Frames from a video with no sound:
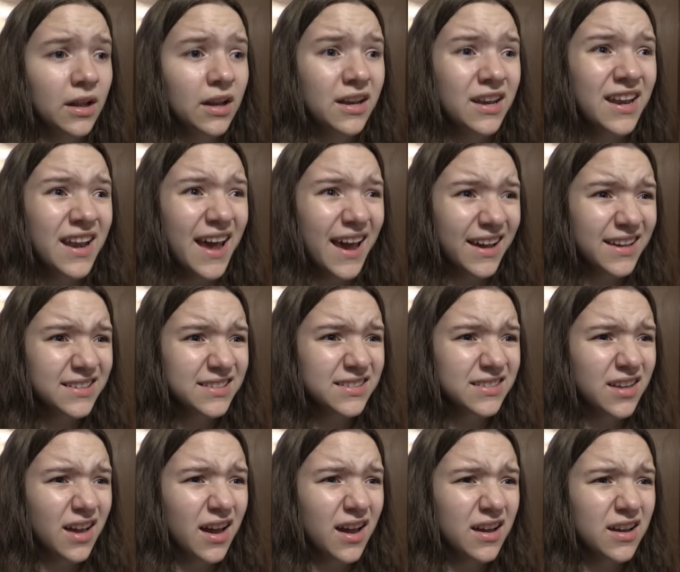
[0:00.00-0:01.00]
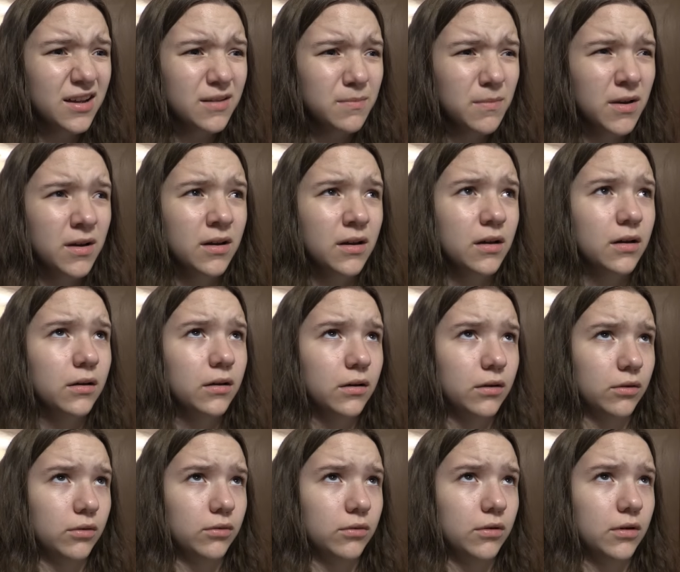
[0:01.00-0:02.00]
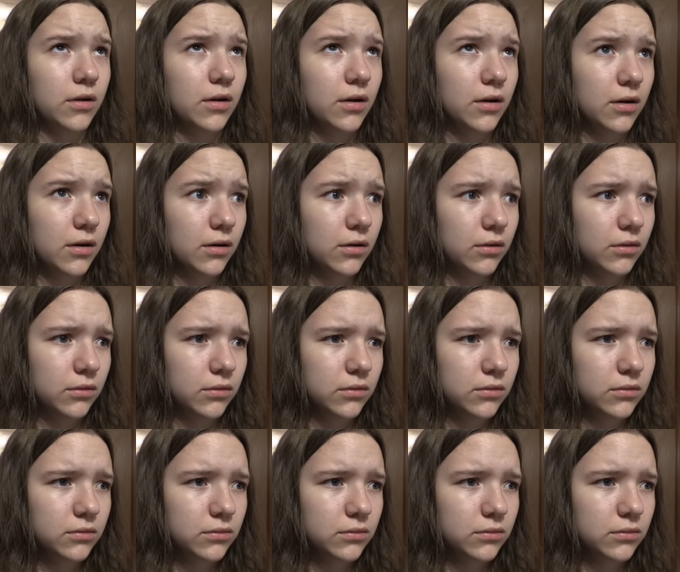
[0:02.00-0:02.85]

Next time? Oh no.